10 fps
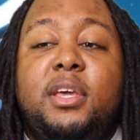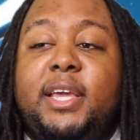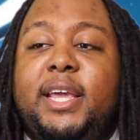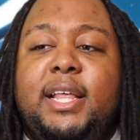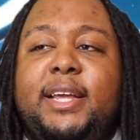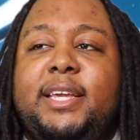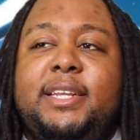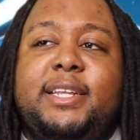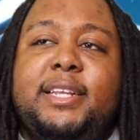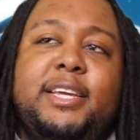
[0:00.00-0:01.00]
And like he
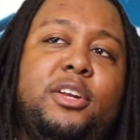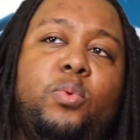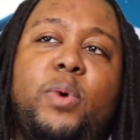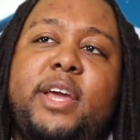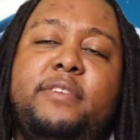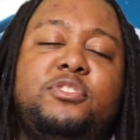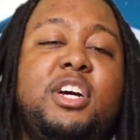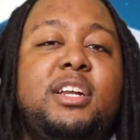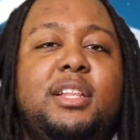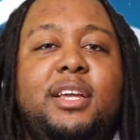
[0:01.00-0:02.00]
did it in a way of
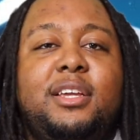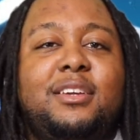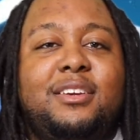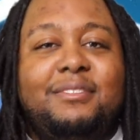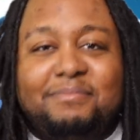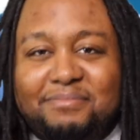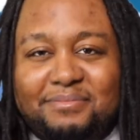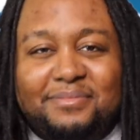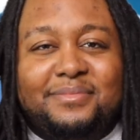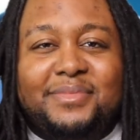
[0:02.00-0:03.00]
trying to like,
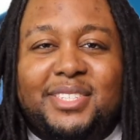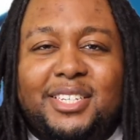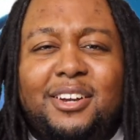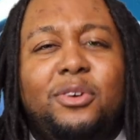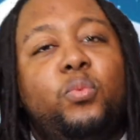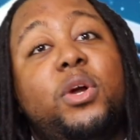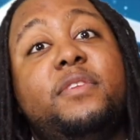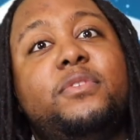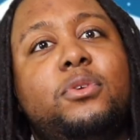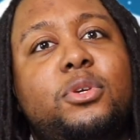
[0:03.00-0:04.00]
you know, what
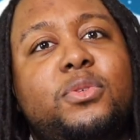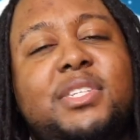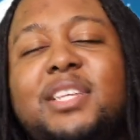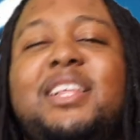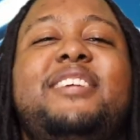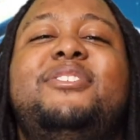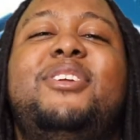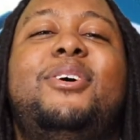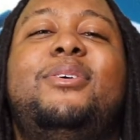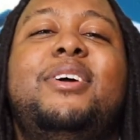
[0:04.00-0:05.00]
if you used it? Like, you
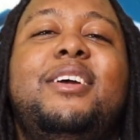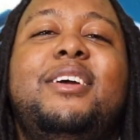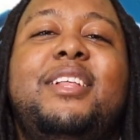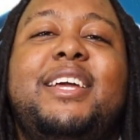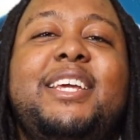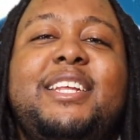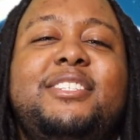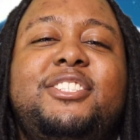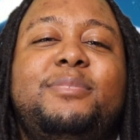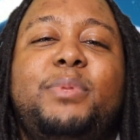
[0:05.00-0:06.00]
know, like he
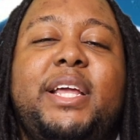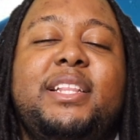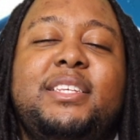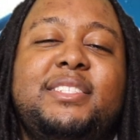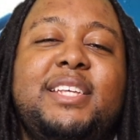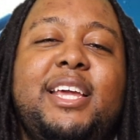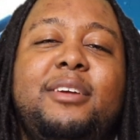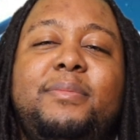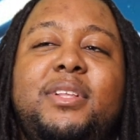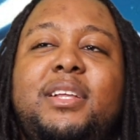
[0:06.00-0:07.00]
didn't just blatantly say
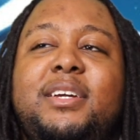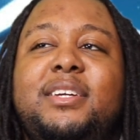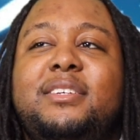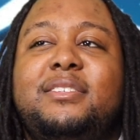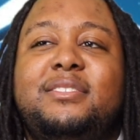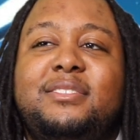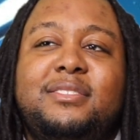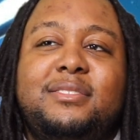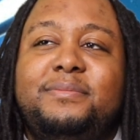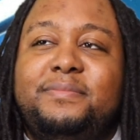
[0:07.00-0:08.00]
it, but like, you
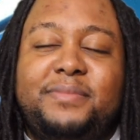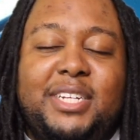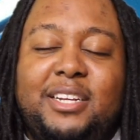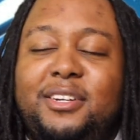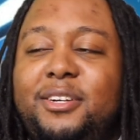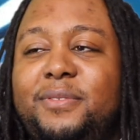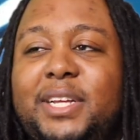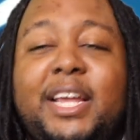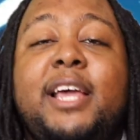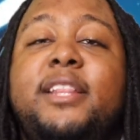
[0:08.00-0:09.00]
know, I don't know.
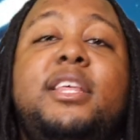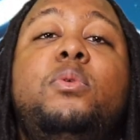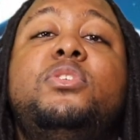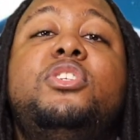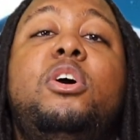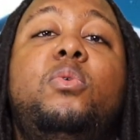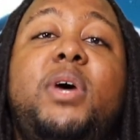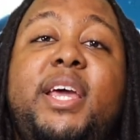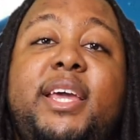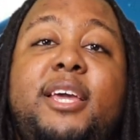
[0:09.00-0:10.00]
Like there was no
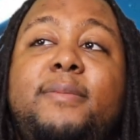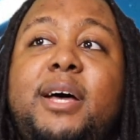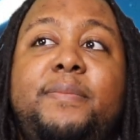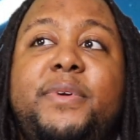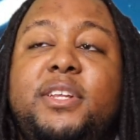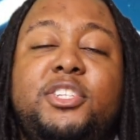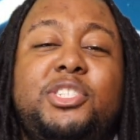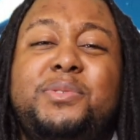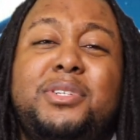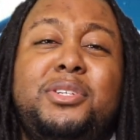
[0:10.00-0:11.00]
way, in my opinion, that
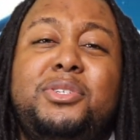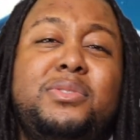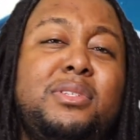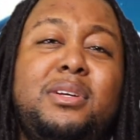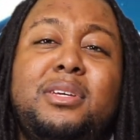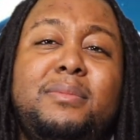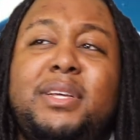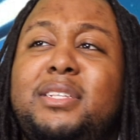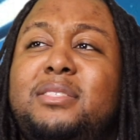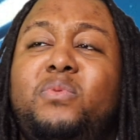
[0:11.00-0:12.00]
she was going to use it on him.
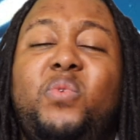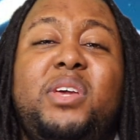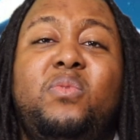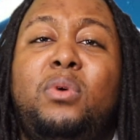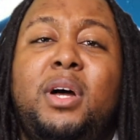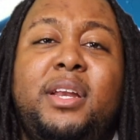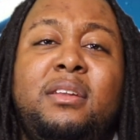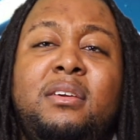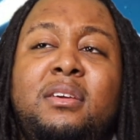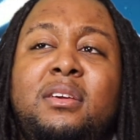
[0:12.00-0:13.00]
it's week
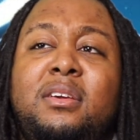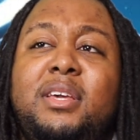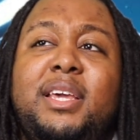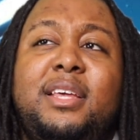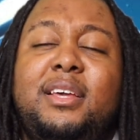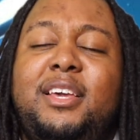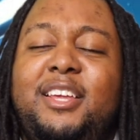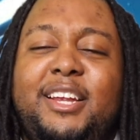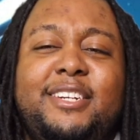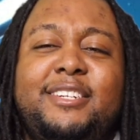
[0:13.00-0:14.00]
1. And
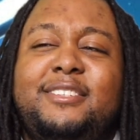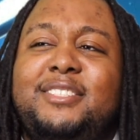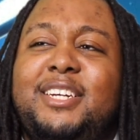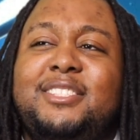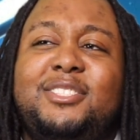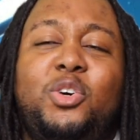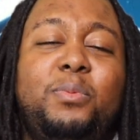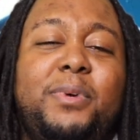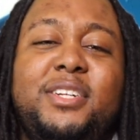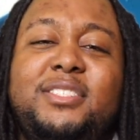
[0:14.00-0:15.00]
like, she has so
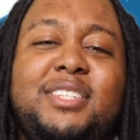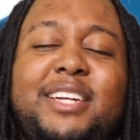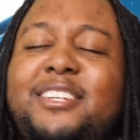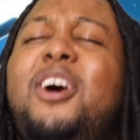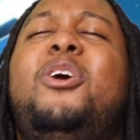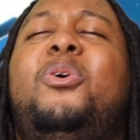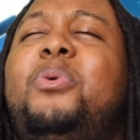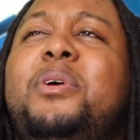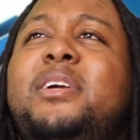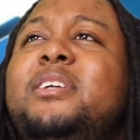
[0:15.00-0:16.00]
much, like,
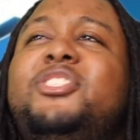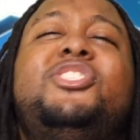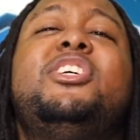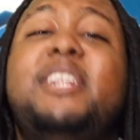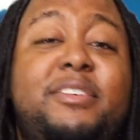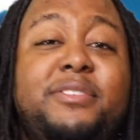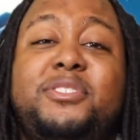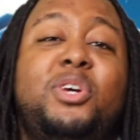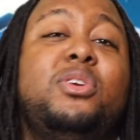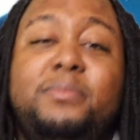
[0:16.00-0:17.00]
no, she should have never even
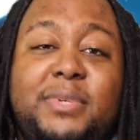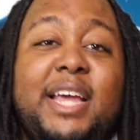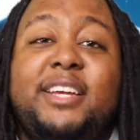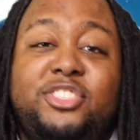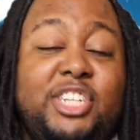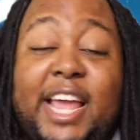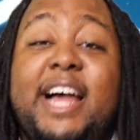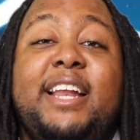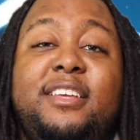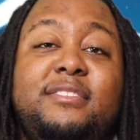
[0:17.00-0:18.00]
told him that she
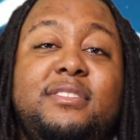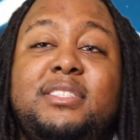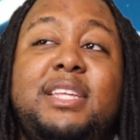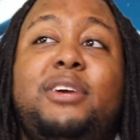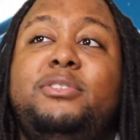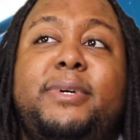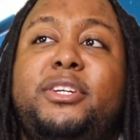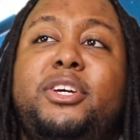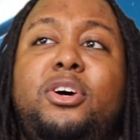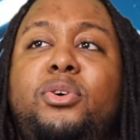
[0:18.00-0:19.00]
had it. Now he's about
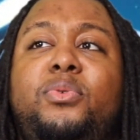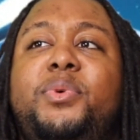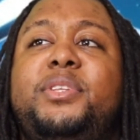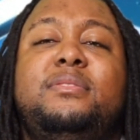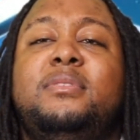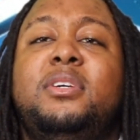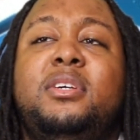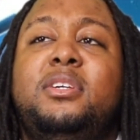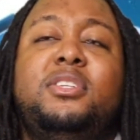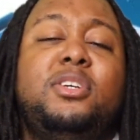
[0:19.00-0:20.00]
to go, and
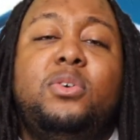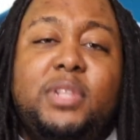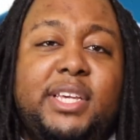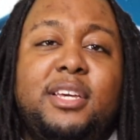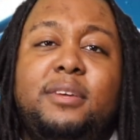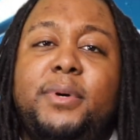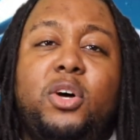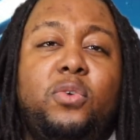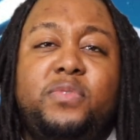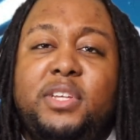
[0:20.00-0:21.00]
you told Leah, but
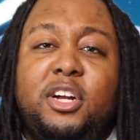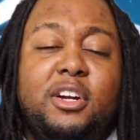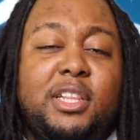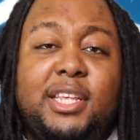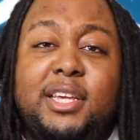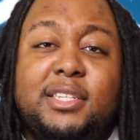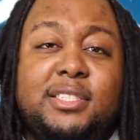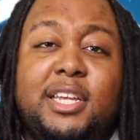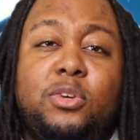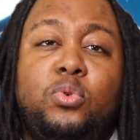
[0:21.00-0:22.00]
hopefully her and Leah can
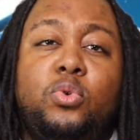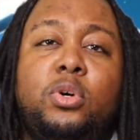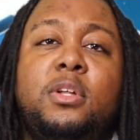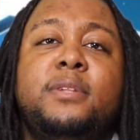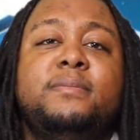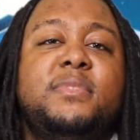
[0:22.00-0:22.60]
stay cool.